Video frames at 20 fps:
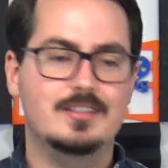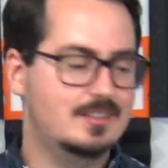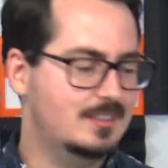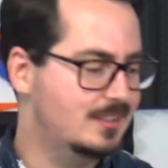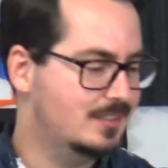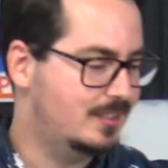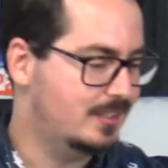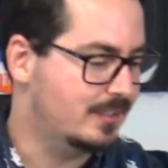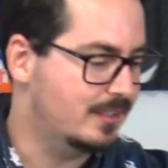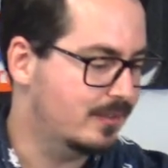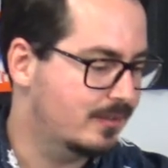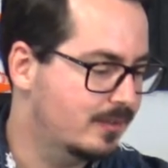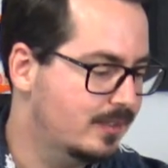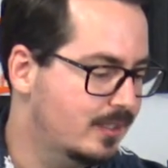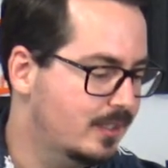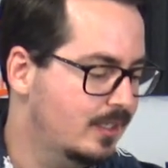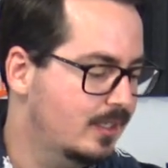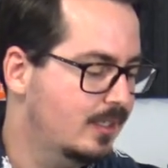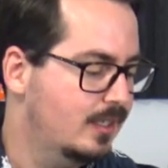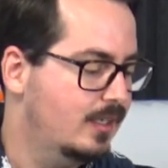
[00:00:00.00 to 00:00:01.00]
let's continue.
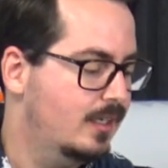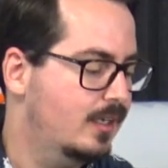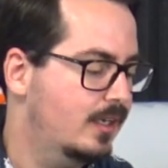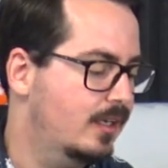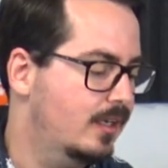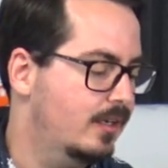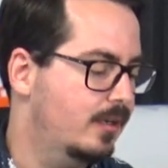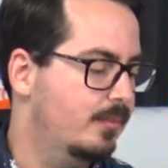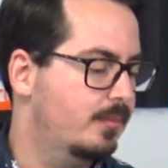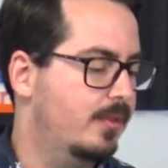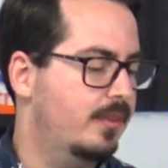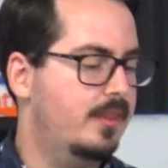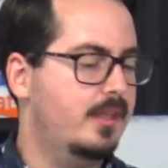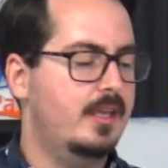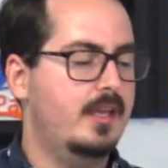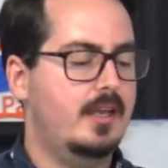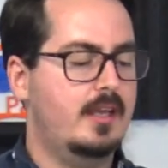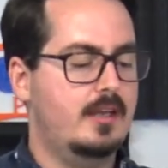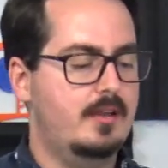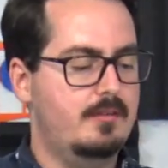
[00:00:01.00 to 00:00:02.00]
Um,
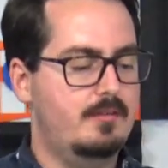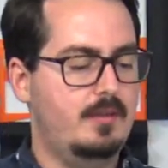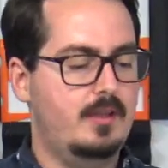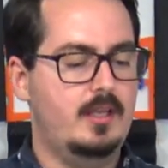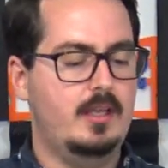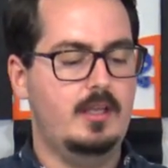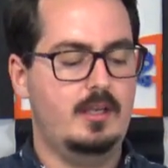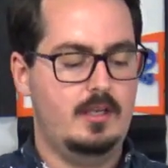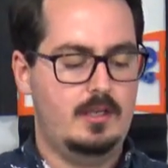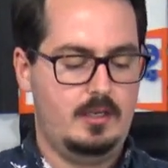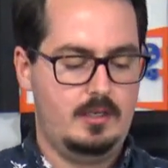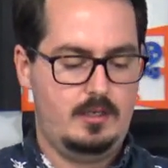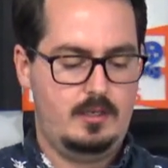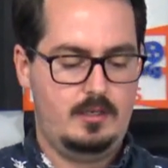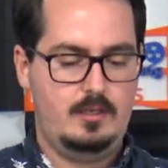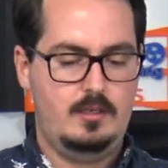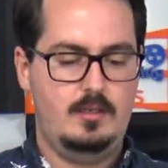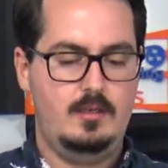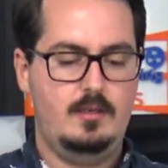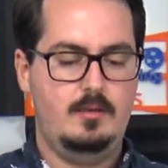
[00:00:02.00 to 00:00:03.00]
they have a
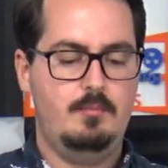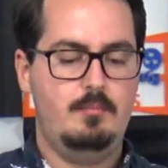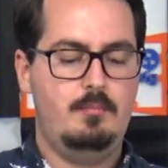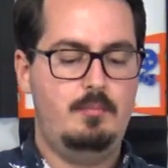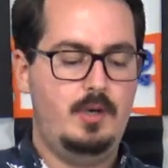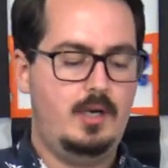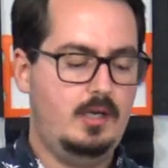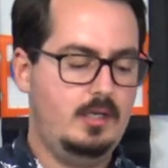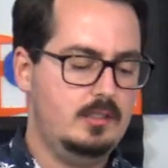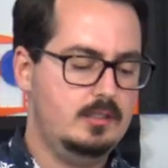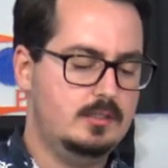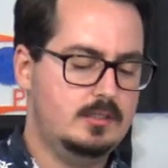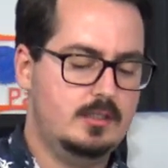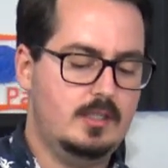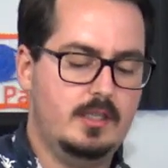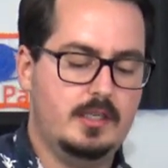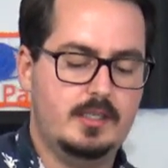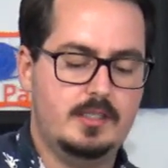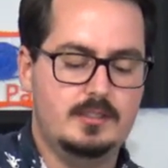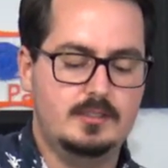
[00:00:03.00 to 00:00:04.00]
box
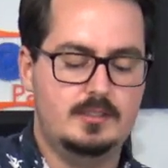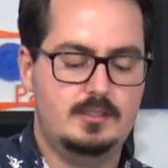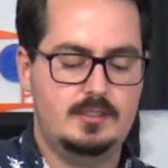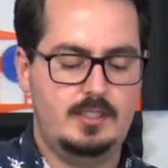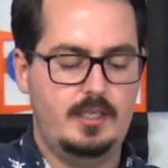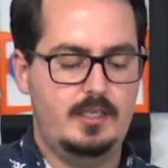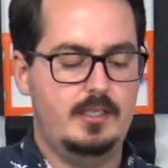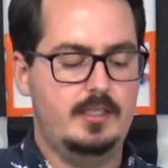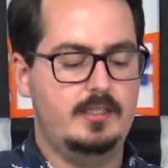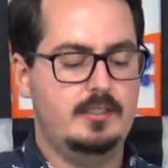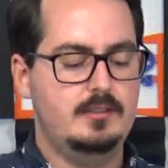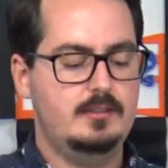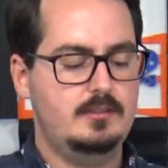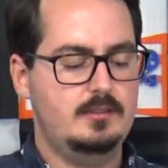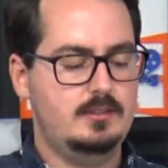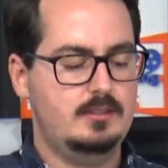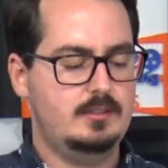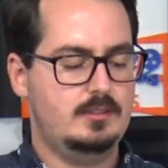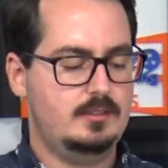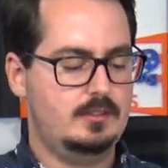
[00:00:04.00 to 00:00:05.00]
that
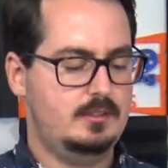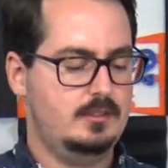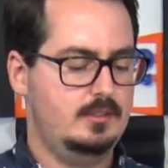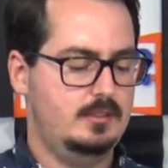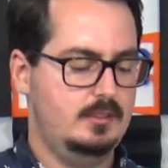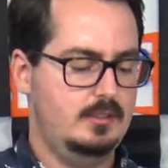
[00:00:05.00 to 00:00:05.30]
contains